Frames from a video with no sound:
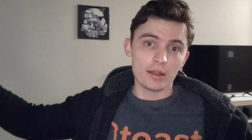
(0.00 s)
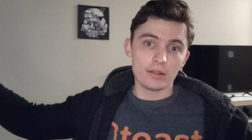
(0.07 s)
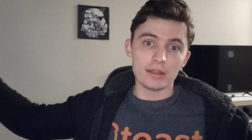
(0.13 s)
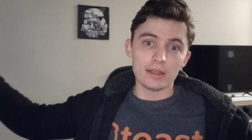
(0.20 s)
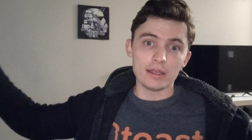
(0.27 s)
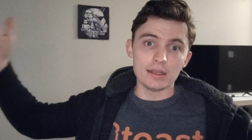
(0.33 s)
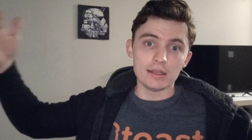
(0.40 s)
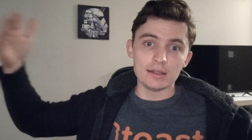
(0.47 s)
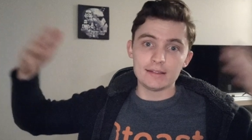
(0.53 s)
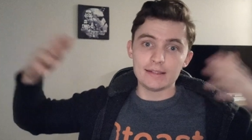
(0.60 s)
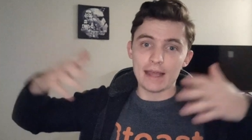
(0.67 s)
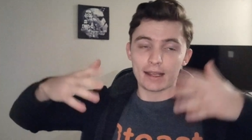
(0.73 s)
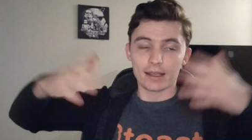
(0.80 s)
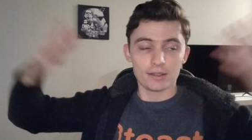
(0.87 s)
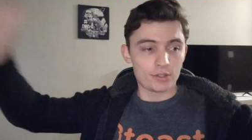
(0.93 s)
the
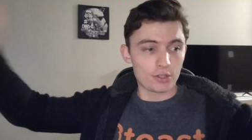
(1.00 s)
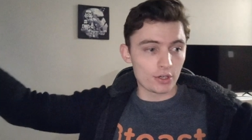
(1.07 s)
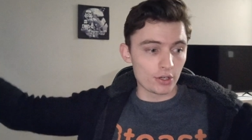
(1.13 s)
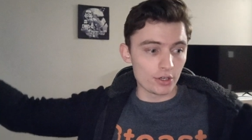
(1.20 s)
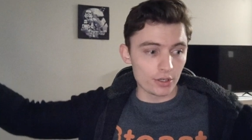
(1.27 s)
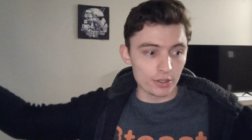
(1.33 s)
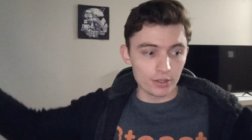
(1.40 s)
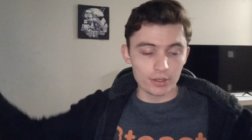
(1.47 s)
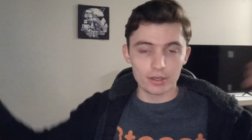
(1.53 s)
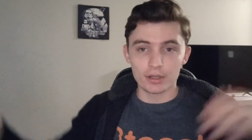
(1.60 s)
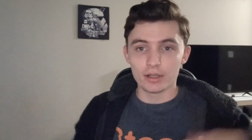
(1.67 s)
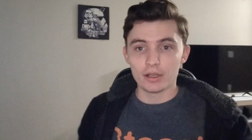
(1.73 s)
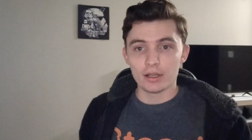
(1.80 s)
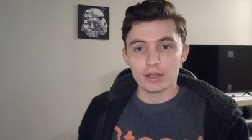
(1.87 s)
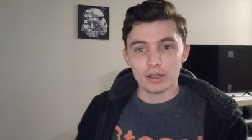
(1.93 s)
tech and
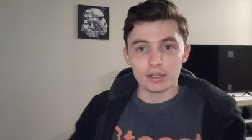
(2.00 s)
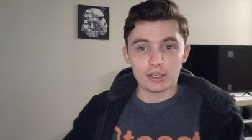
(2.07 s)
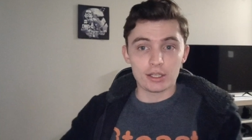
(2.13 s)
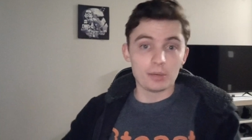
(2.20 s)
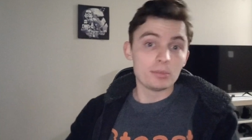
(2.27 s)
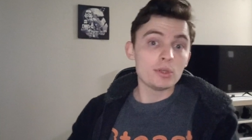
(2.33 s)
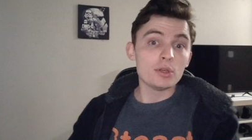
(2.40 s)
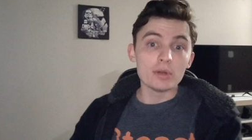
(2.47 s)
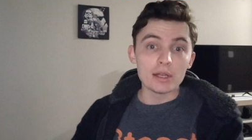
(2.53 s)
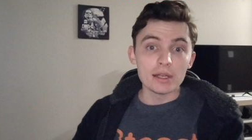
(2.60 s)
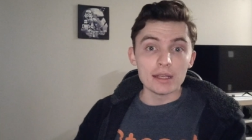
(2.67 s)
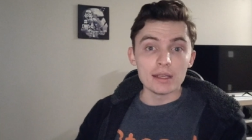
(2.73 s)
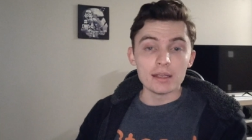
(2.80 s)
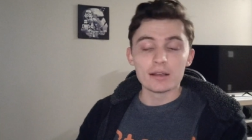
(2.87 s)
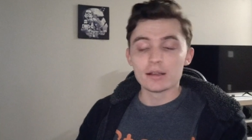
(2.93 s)
turn
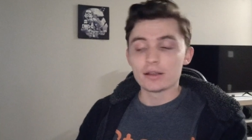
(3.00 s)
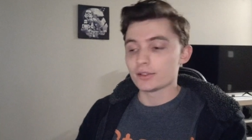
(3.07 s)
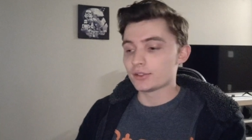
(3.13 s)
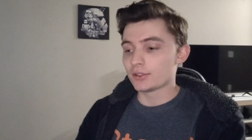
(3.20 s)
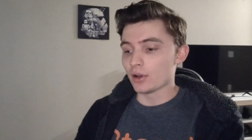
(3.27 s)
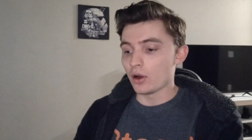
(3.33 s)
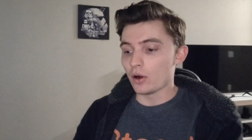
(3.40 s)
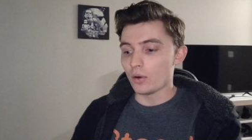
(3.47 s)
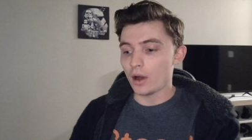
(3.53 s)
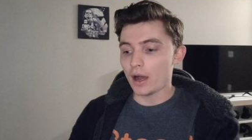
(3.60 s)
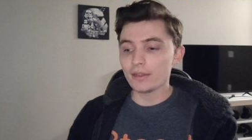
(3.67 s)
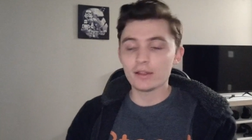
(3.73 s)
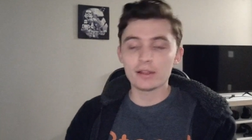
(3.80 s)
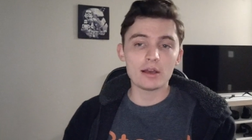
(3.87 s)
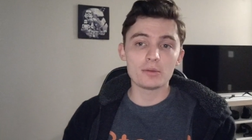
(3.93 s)
community. So
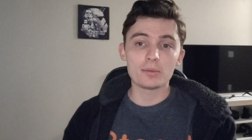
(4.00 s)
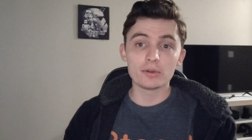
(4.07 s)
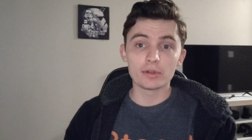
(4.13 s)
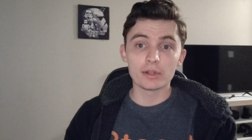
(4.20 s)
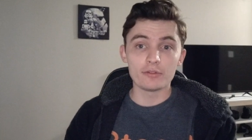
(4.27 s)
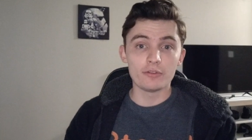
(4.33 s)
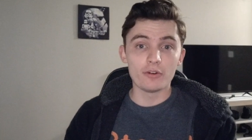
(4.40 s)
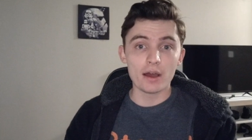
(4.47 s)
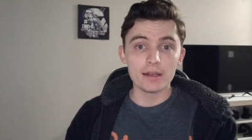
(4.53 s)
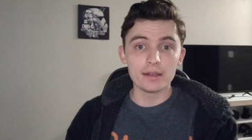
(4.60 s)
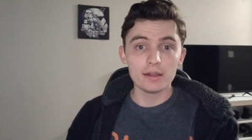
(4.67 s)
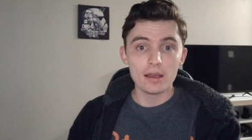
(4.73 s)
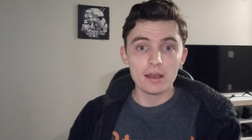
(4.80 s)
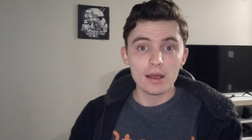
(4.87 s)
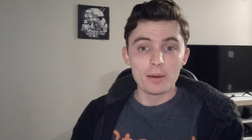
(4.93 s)
I think that would be really
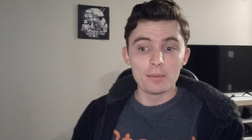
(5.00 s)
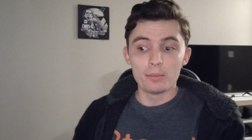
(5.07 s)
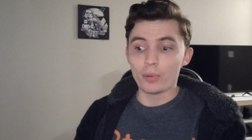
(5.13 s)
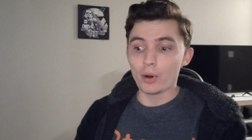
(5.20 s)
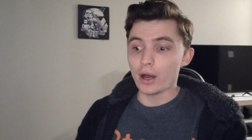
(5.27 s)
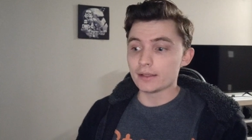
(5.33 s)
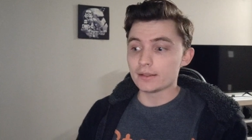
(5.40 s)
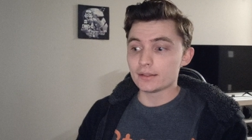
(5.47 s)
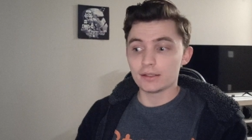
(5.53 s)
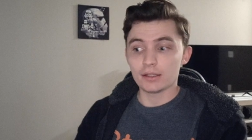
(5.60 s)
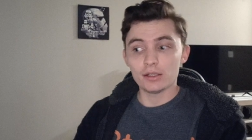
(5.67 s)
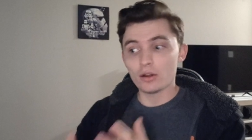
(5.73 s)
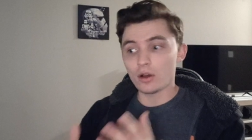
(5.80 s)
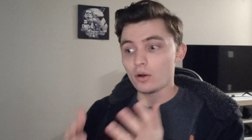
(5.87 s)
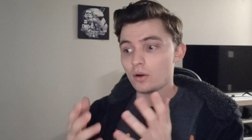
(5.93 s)
fun. But,
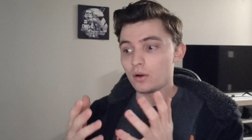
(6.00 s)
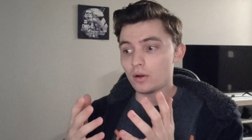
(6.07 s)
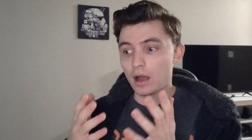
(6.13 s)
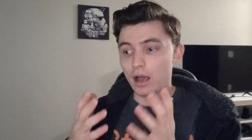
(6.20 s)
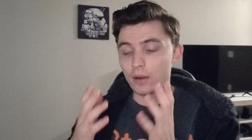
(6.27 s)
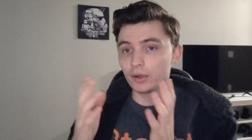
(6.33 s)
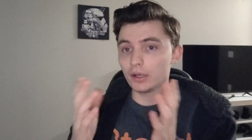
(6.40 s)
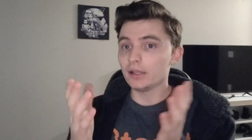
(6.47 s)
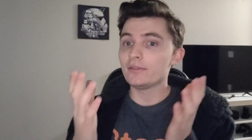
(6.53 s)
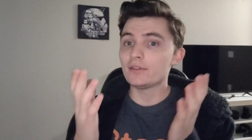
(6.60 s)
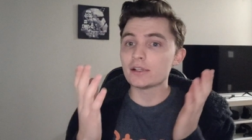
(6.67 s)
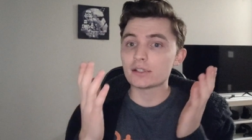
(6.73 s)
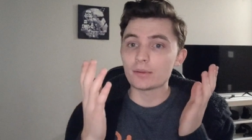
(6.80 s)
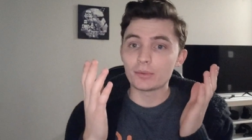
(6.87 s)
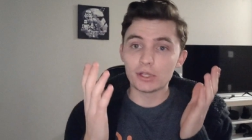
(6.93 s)
you know, I want to
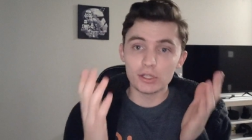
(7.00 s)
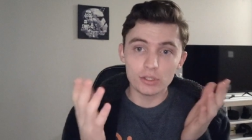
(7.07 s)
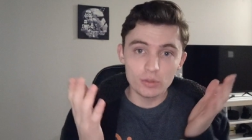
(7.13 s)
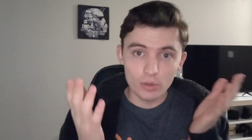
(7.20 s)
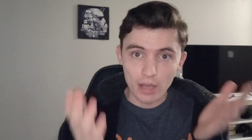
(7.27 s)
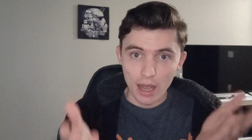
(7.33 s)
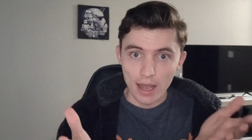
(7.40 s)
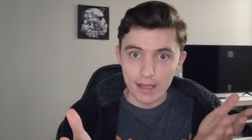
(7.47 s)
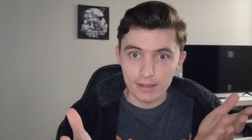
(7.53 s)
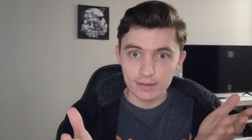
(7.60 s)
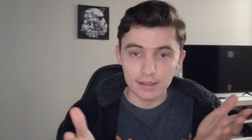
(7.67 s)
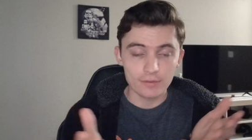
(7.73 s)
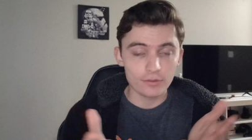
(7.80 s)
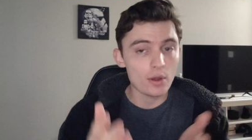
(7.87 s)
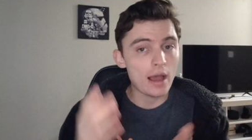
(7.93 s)
leave this up to you
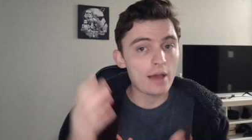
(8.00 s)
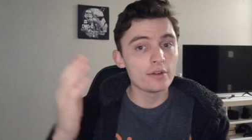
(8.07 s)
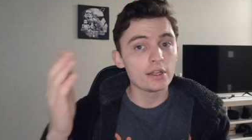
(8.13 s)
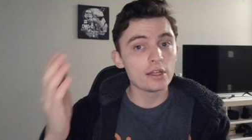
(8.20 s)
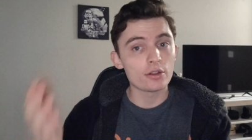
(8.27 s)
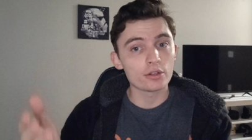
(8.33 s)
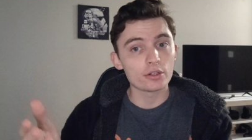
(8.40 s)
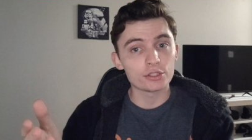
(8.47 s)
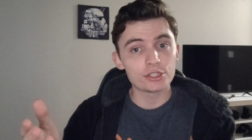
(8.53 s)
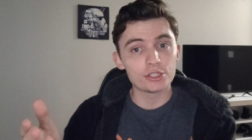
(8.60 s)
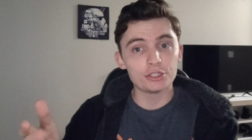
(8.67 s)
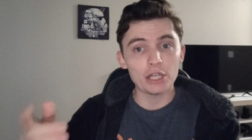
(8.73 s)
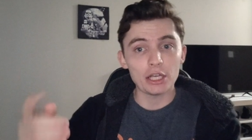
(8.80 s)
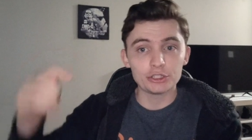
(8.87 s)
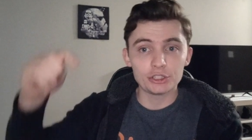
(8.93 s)
guys. If you have any other
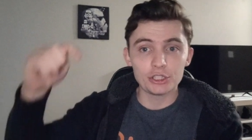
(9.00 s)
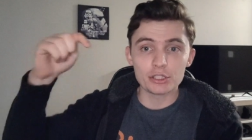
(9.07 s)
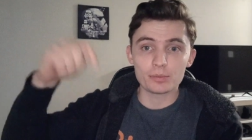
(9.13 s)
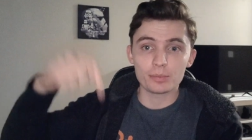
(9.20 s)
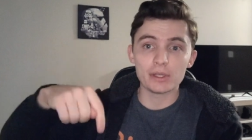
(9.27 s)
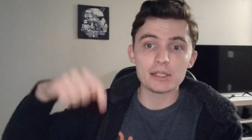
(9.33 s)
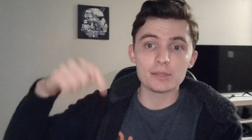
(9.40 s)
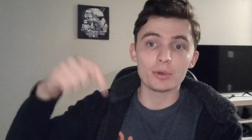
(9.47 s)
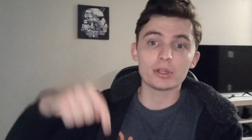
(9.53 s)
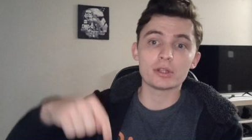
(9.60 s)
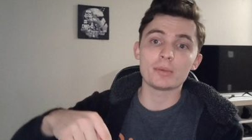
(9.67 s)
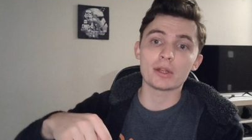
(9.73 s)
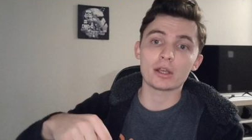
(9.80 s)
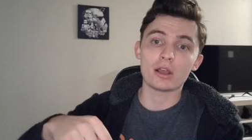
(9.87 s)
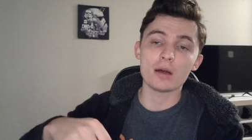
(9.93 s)
suggestions, please put
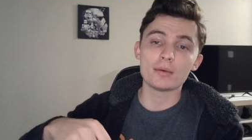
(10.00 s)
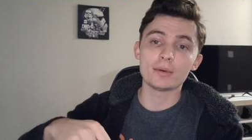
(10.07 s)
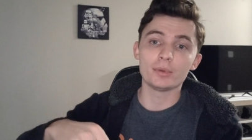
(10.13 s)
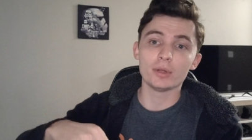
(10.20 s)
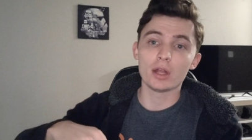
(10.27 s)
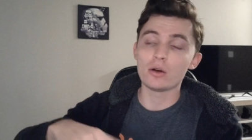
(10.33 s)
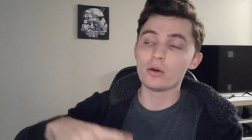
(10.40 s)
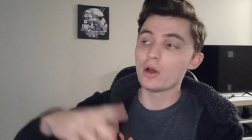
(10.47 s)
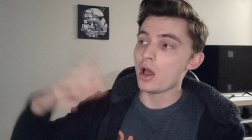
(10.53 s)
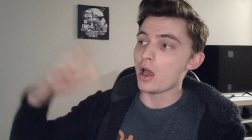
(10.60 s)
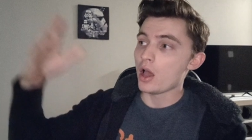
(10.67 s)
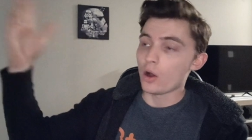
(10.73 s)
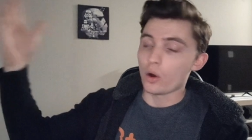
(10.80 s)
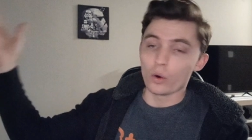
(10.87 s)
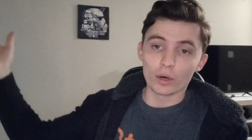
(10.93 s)
them in the comment below
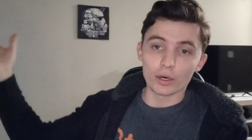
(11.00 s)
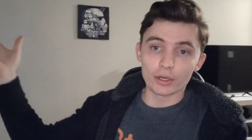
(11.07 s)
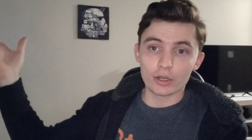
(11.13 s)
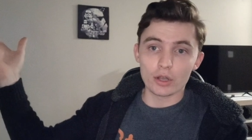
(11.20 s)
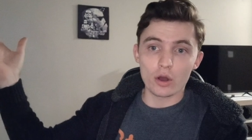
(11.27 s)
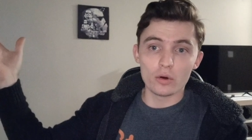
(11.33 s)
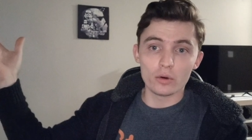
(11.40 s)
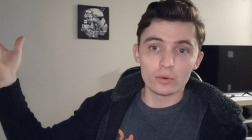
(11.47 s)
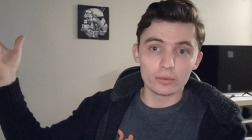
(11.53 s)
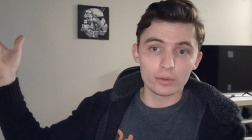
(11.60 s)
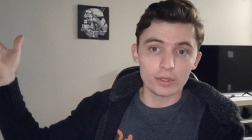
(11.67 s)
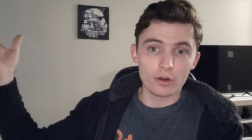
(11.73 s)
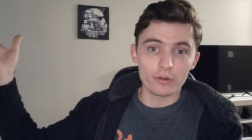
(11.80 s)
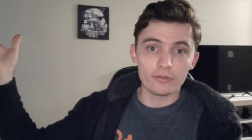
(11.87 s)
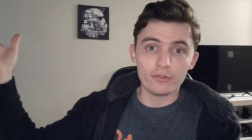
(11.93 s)
or go,
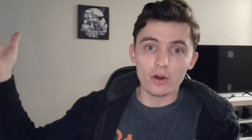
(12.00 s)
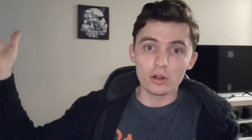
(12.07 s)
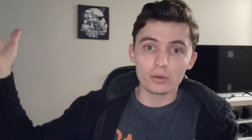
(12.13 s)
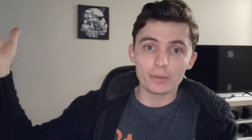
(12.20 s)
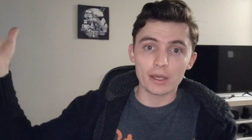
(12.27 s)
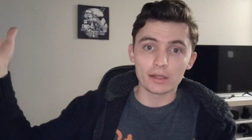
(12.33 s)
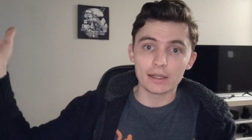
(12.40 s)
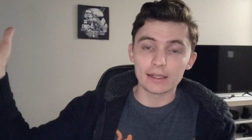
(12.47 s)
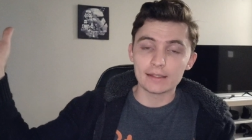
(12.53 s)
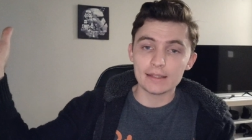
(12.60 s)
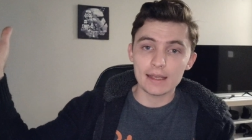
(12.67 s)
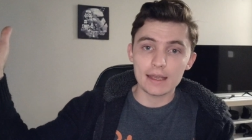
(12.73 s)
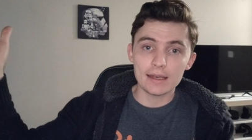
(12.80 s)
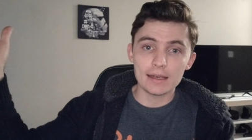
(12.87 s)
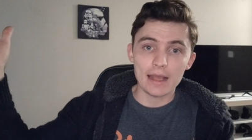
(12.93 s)
you know, follow me on
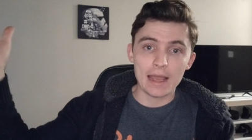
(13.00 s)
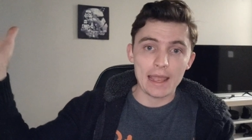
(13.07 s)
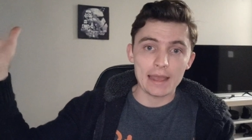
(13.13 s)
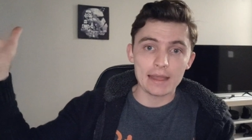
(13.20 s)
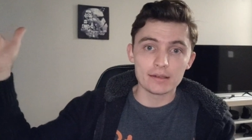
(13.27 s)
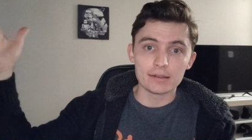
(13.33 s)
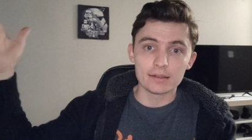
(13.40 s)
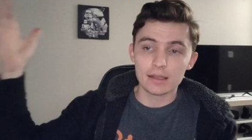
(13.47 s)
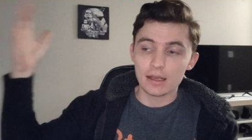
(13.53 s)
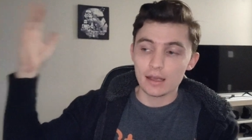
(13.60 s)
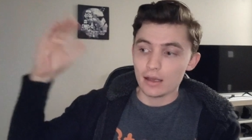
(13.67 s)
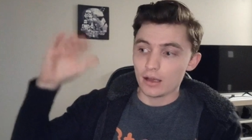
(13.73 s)
LinkedIn and